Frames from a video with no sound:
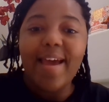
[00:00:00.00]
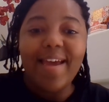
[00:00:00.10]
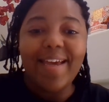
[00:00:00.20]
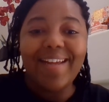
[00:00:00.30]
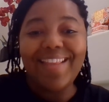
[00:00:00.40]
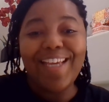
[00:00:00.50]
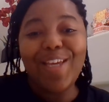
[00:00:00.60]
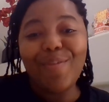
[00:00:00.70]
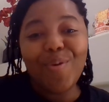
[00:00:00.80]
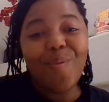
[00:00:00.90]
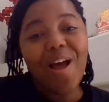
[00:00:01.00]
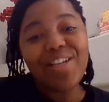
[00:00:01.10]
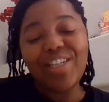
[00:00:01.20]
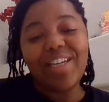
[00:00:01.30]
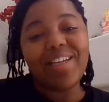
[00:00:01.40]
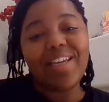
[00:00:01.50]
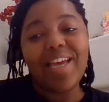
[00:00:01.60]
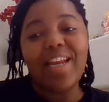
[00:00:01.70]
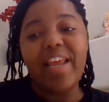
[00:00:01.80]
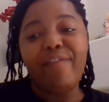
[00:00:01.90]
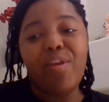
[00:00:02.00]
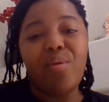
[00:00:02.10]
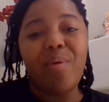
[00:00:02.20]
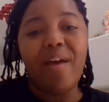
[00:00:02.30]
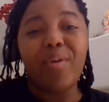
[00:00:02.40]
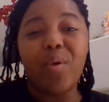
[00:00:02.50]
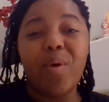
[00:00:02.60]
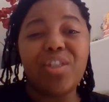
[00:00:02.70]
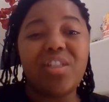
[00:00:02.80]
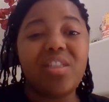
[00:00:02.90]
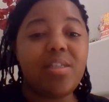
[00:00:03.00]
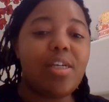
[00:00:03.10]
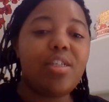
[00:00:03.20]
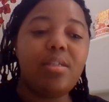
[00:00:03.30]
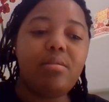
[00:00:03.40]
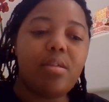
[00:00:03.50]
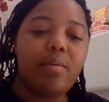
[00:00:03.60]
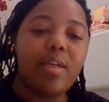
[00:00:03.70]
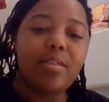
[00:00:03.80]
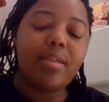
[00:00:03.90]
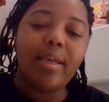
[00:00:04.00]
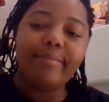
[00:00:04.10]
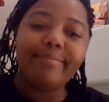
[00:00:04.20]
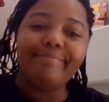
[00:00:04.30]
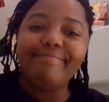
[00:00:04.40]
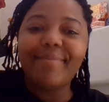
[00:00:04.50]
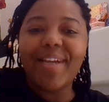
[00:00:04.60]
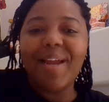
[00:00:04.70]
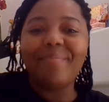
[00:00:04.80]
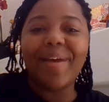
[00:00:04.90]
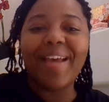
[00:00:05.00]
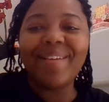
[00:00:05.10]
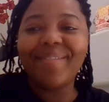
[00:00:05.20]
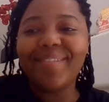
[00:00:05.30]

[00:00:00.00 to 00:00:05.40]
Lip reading: And thank you for watching. Again, if you have any questions, suggestions, don't hesitate. All right, bye.